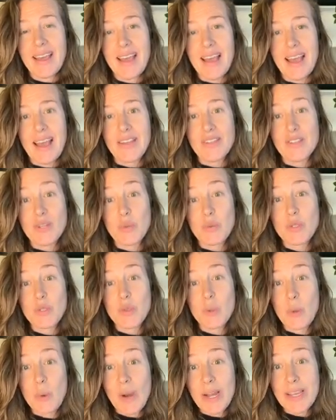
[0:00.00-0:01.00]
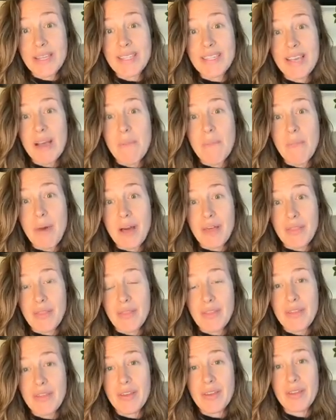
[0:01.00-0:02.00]
And so twice a
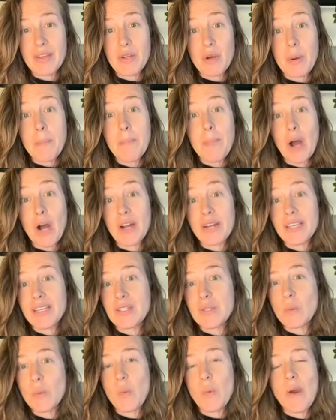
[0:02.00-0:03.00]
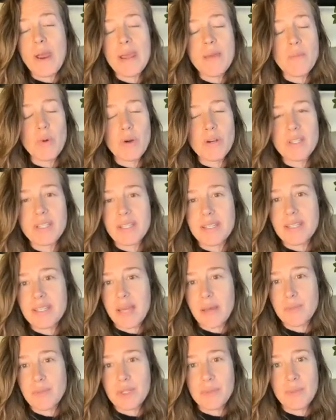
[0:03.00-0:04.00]
month, your body is way more
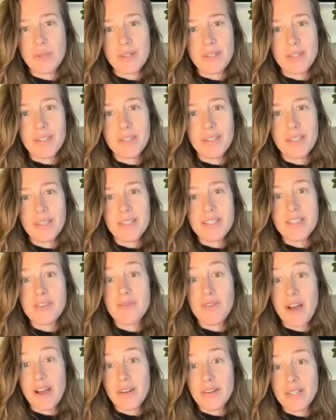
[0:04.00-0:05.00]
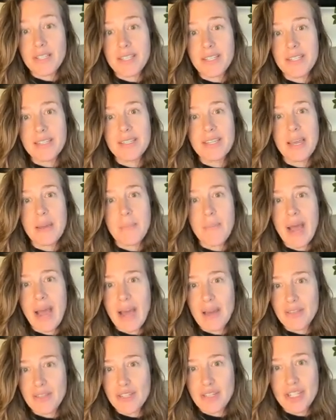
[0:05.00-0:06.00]
susceptible to viruses and
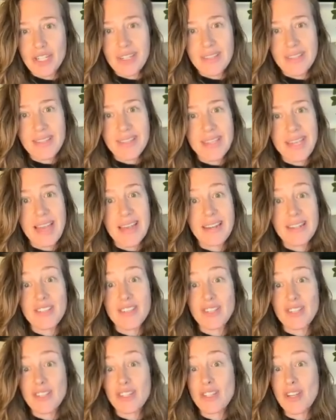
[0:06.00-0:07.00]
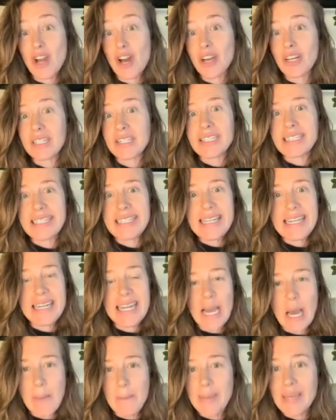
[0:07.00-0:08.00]
pathogens, and it's just not
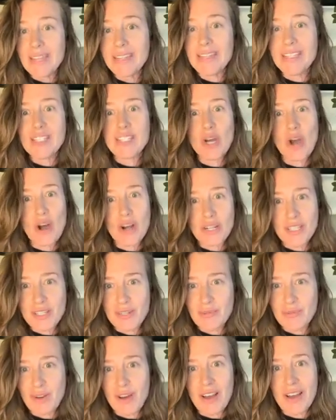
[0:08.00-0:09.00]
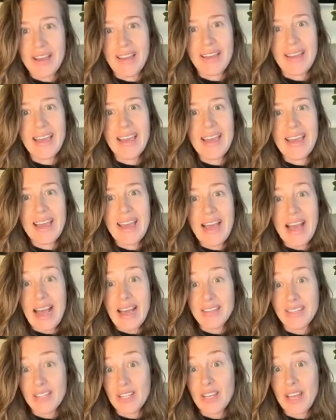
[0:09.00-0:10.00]
cleaning up and detoxifying
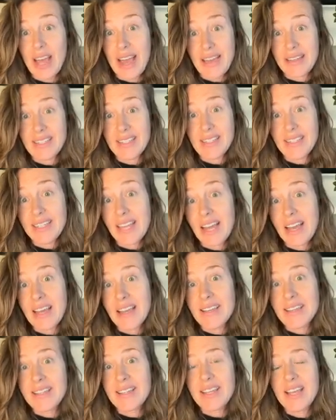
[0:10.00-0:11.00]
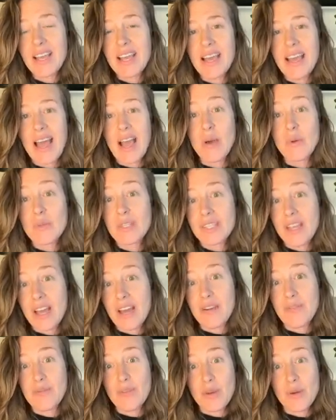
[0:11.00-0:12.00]
as it does
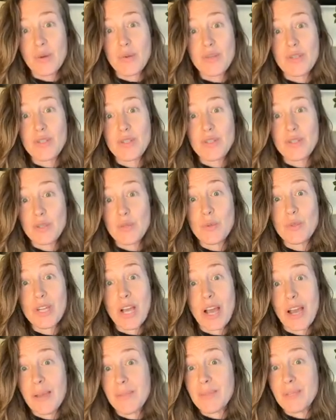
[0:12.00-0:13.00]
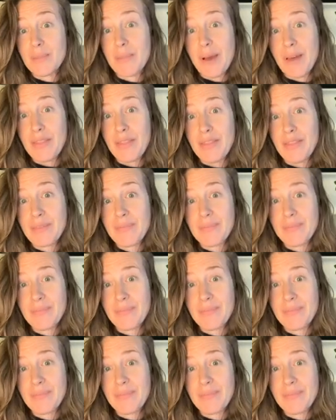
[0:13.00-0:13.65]
outside of those 2 times a month.